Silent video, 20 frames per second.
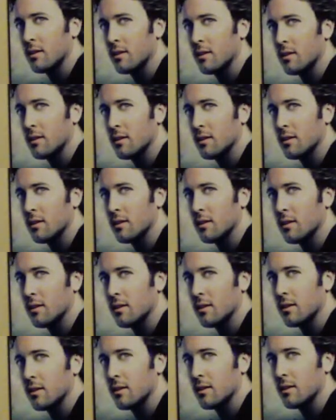
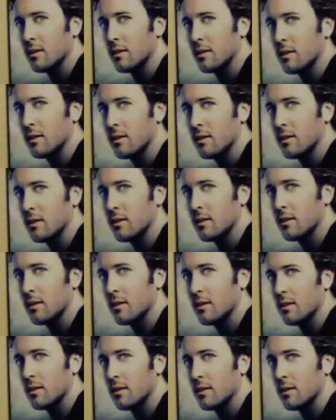
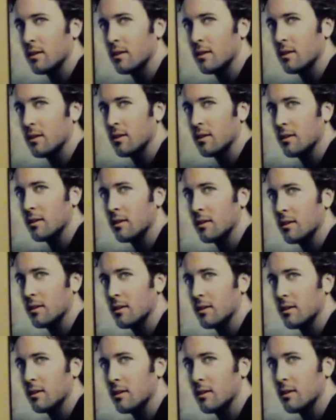
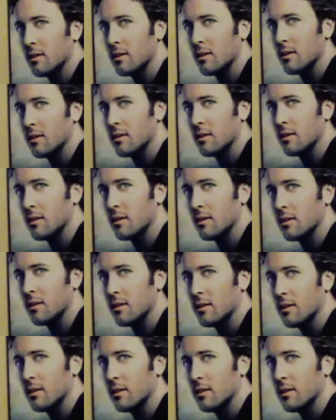
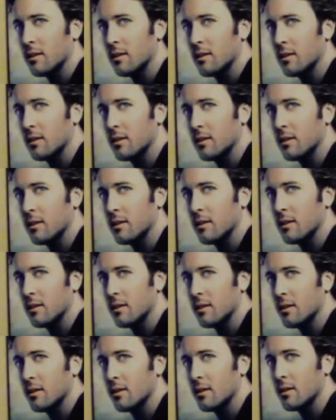
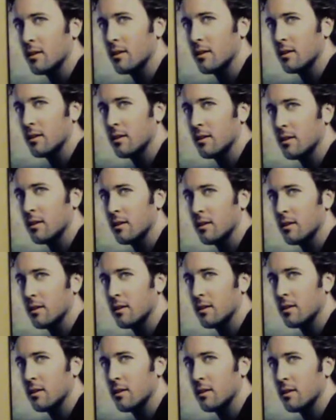
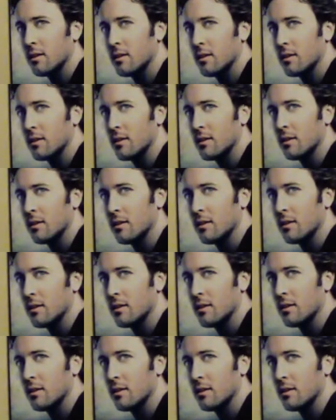This person isn't speaking.